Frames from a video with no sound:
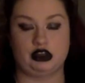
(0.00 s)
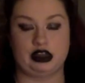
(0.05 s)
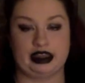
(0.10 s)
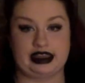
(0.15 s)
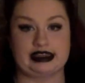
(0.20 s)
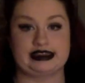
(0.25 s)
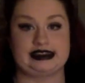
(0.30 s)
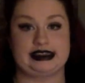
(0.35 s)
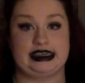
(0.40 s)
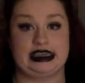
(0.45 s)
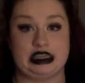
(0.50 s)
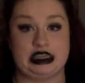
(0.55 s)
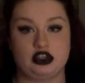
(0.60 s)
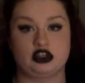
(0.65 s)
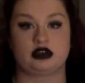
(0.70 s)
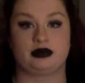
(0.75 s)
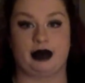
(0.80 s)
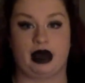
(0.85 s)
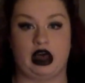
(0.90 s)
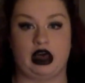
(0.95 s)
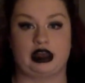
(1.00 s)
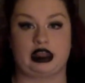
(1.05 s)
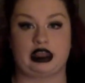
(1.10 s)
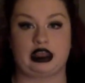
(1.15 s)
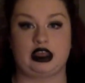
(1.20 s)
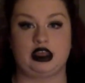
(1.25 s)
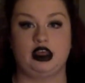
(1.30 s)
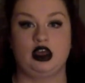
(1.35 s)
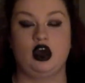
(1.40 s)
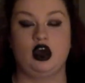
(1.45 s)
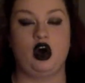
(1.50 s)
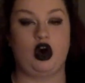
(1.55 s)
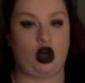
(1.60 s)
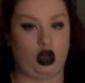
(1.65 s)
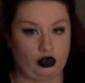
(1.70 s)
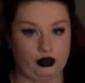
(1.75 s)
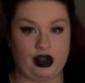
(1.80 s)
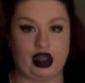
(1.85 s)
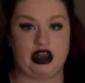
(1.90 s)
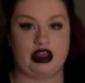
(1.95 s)
Like it's in your body
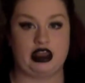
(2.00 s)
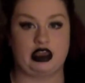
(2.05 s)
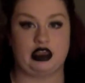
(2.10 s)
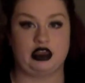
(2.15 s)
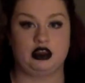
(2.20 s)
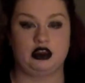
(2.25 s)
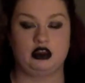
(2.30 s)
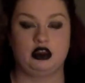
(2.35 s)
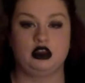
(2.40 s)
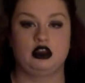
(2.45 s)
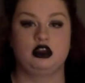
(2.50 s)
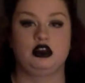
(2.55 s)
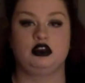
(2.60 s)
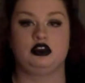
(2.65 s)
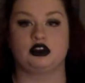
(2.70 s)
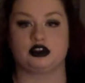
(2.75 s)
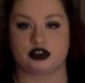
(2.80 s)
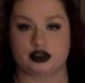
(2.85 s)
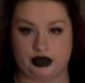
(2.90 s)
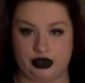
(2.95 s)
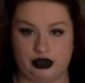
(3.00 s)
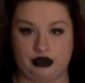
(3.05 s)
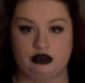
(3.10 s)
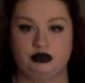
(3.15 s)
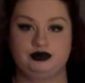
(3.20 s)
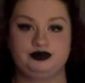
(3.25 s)
already. You're screwed.